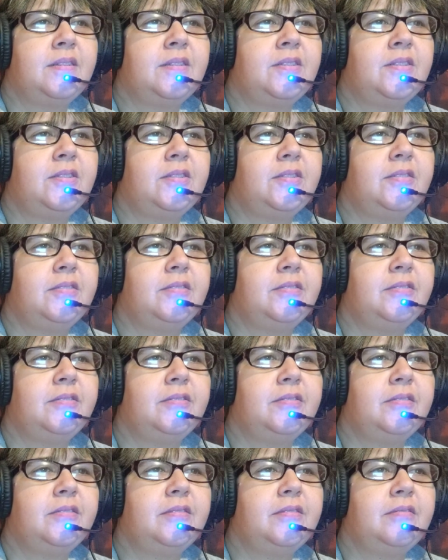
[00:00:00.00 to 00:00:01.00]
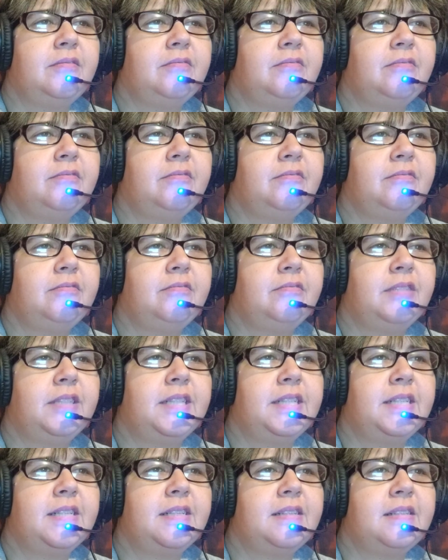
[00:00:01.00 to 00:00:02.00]
to
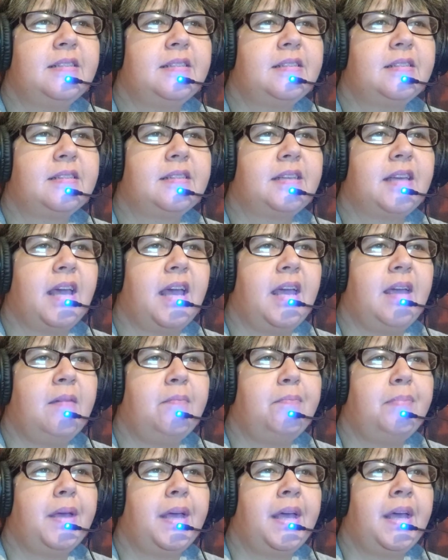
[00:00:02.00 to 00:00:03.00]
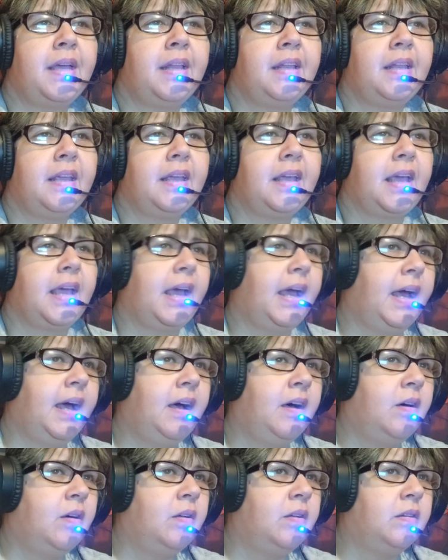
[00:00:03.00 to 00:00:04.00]
his cape and
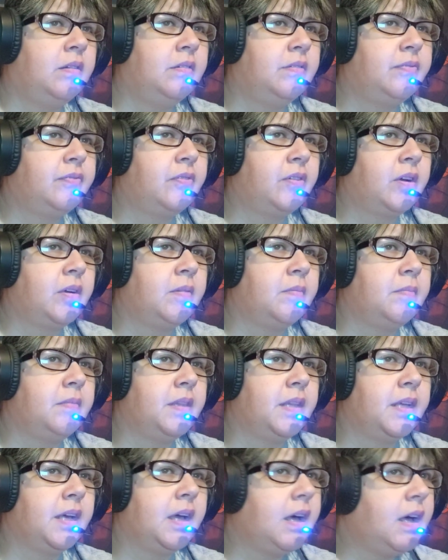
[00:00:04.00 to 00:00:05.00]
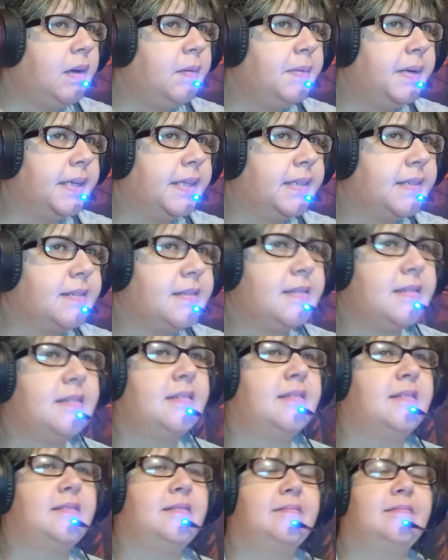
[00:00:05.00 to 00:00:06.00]
cowl from the
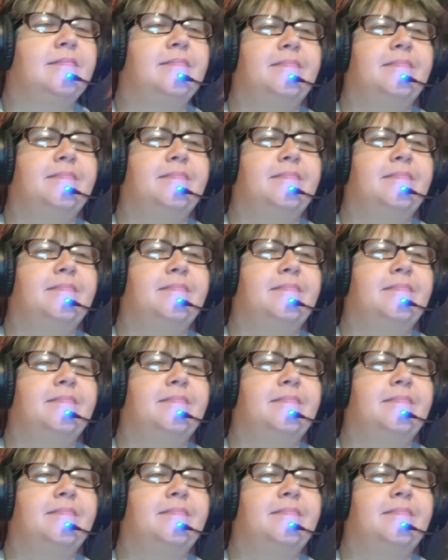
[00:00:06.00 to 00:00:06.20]
comics?